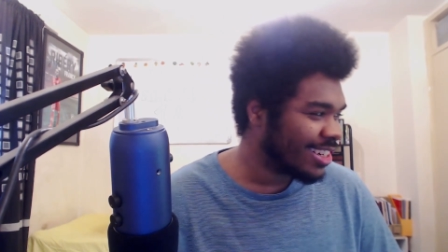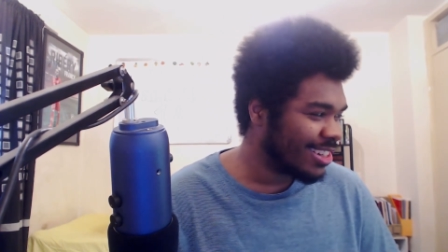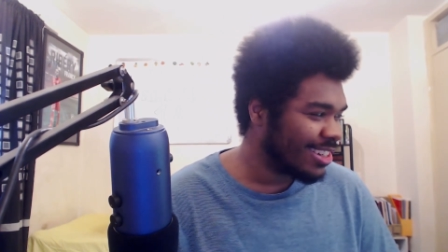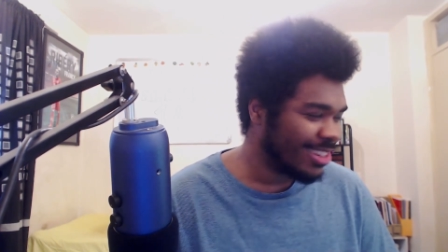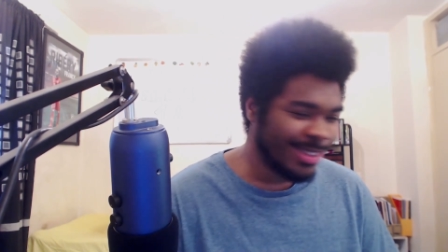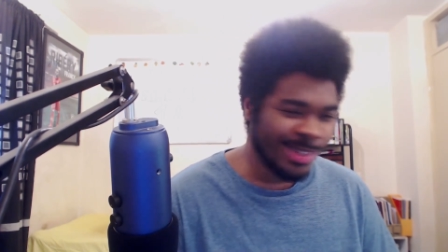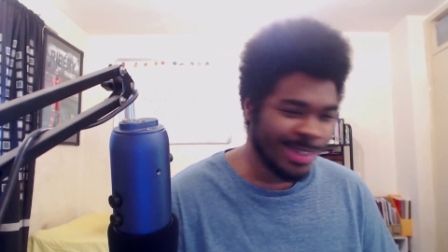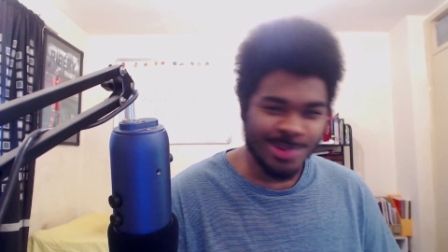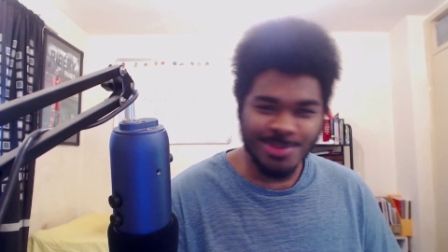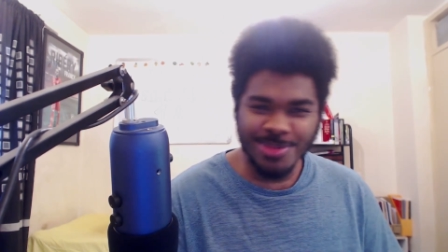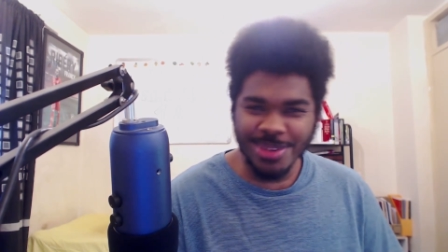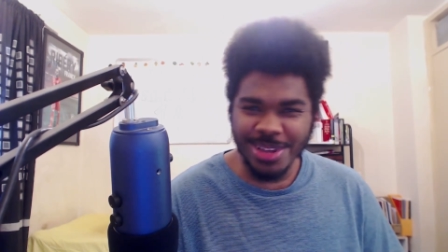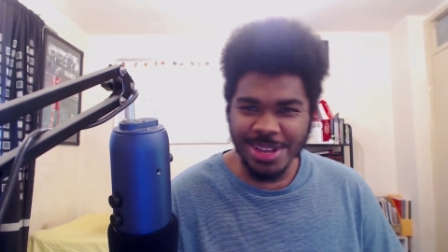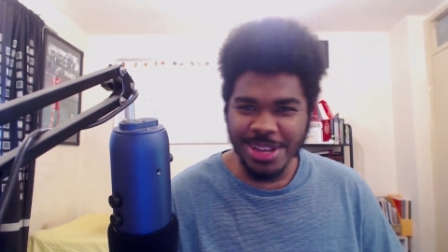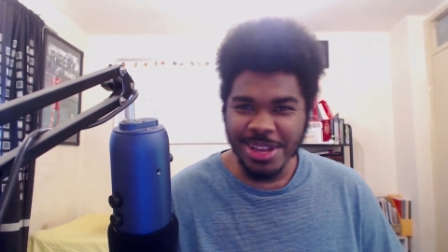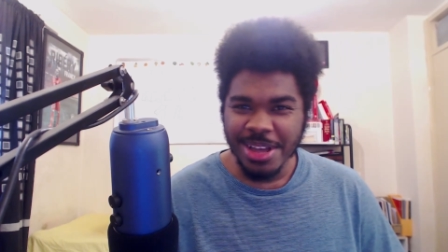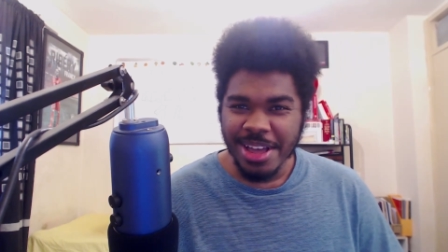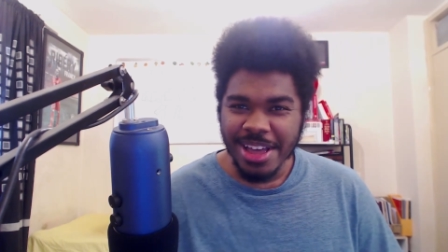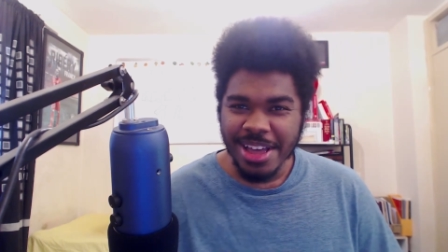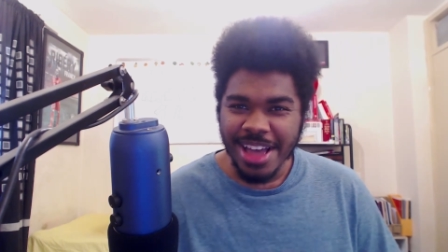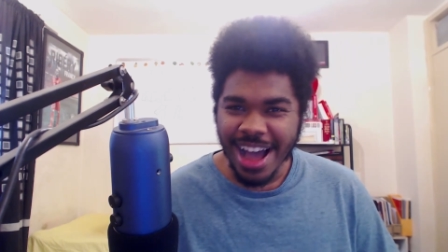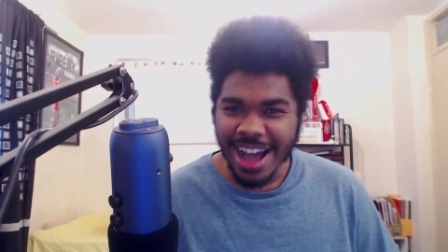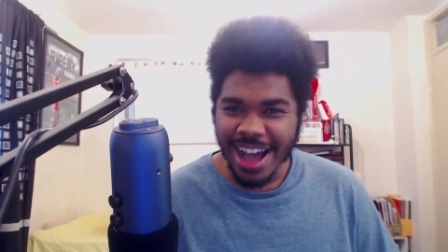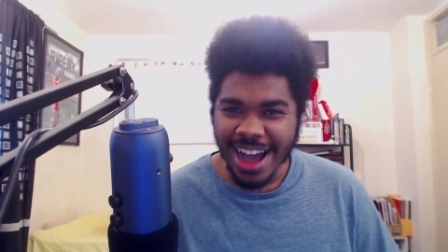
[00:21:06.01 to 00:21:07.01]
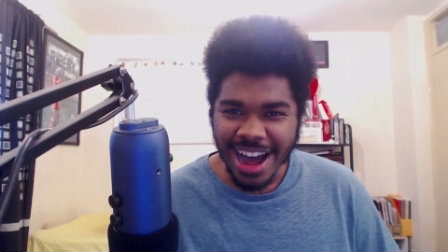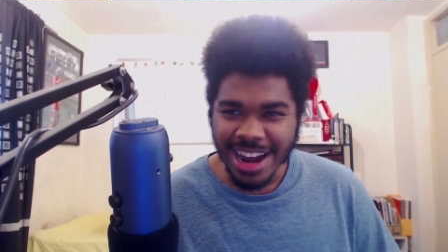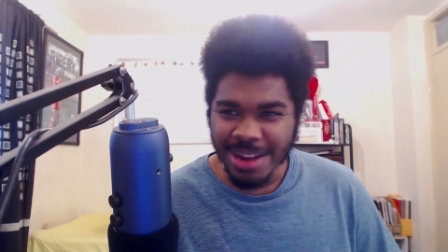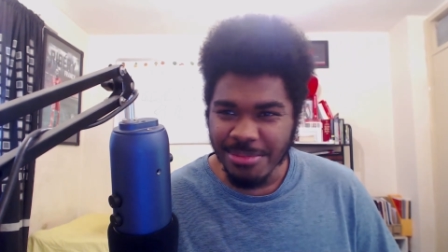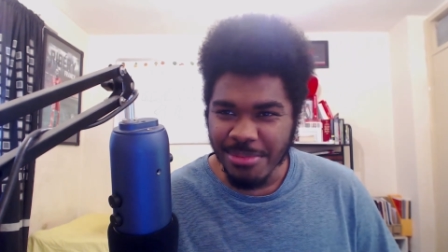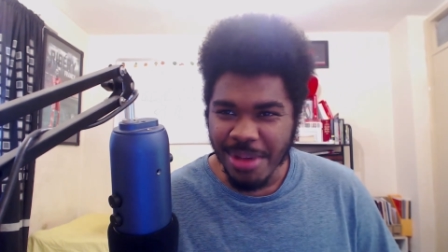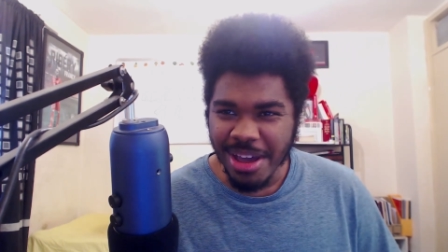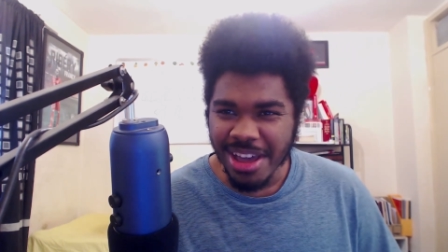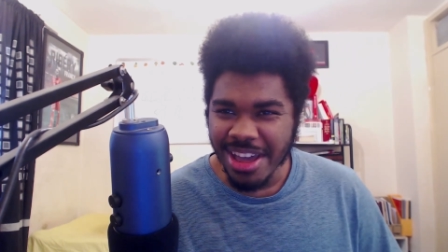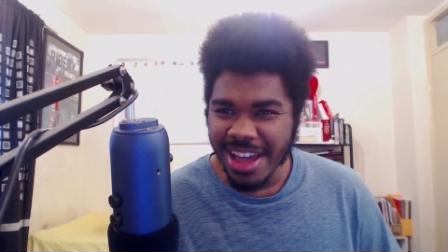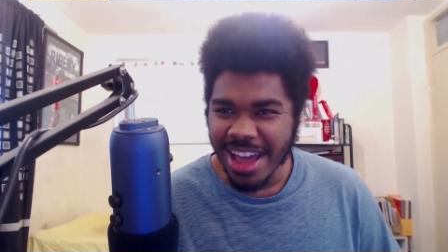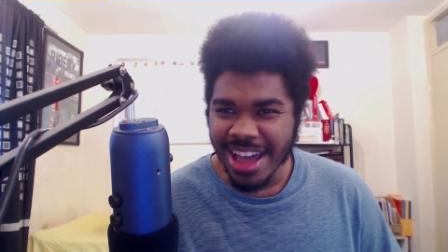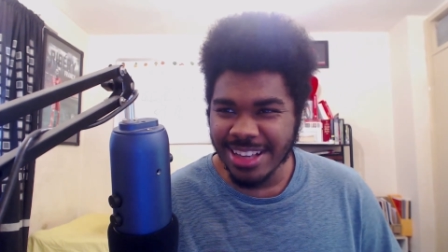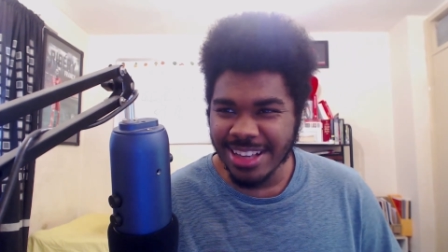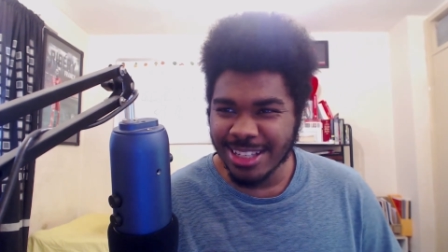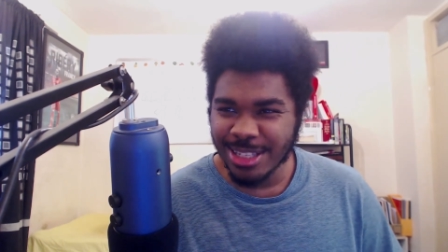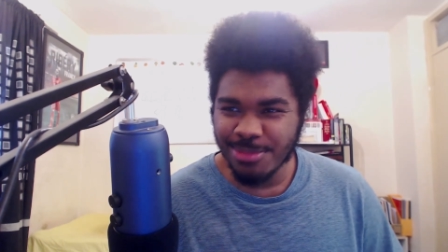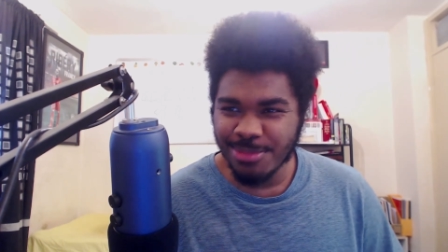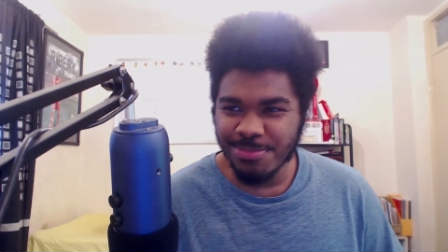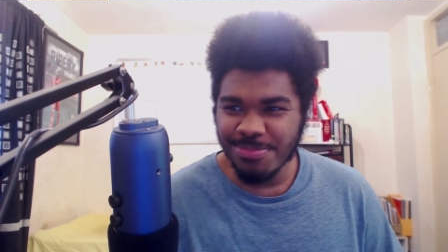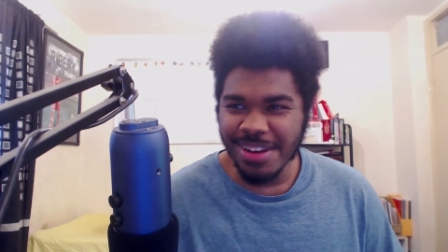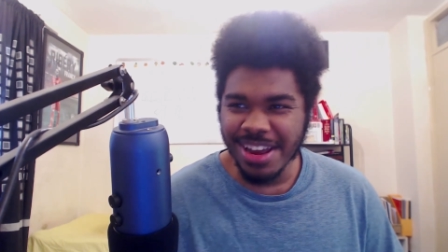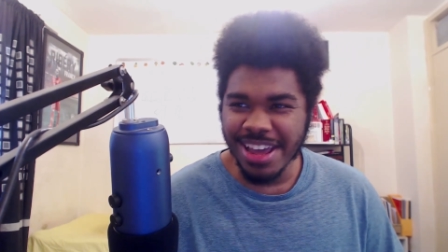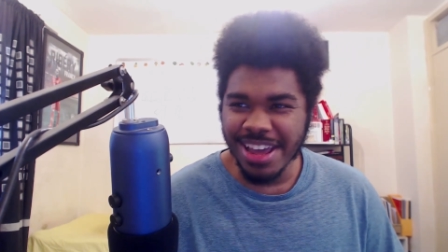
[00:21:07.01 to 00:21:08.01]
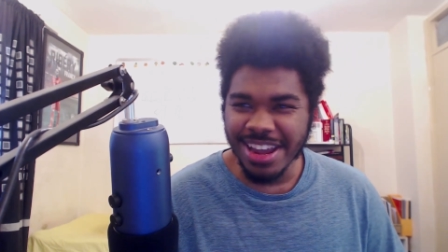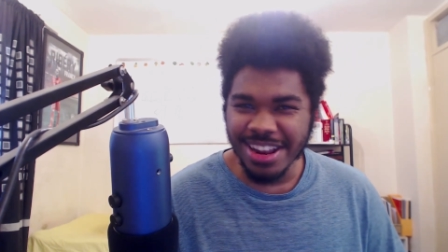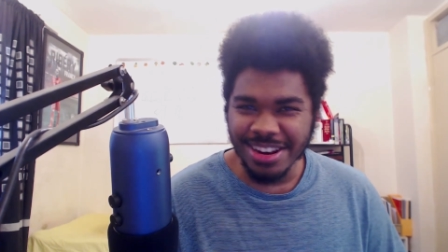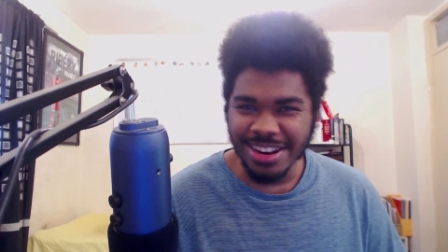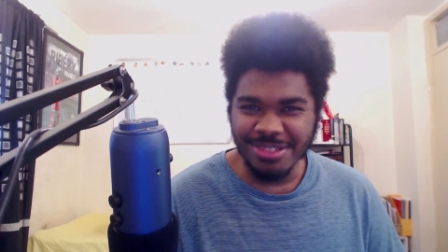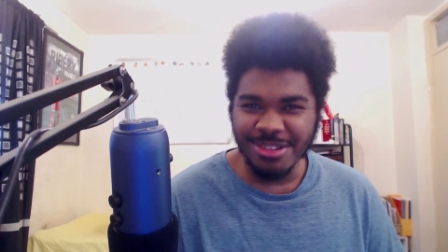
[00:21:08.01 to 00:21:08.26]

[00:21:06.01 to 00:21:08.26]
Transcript: It used to be Anime Explain